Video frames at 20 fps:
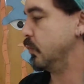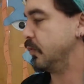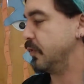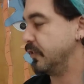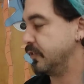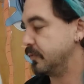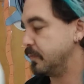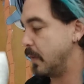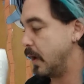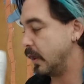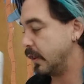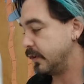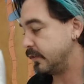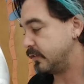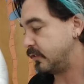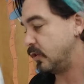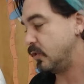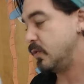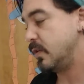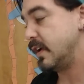The smallest
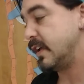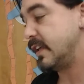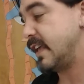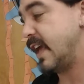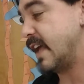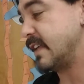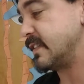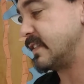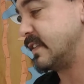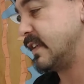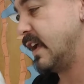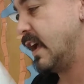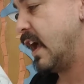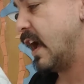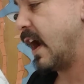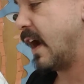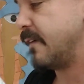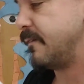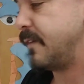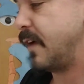Who? Yes,
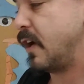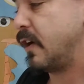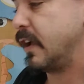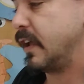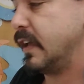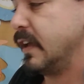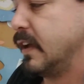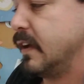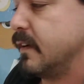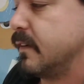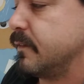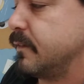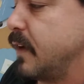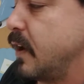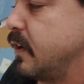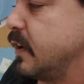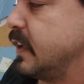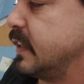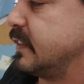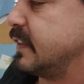a very
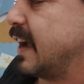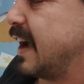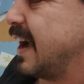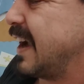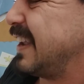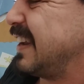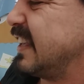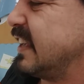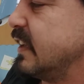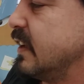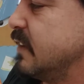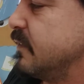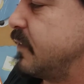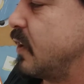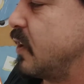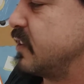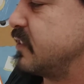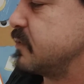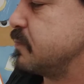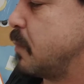tiny,
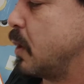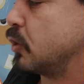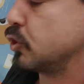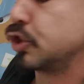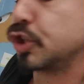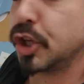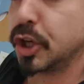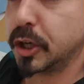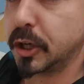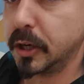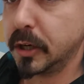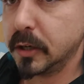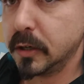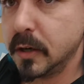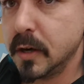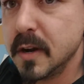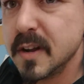very small shirker.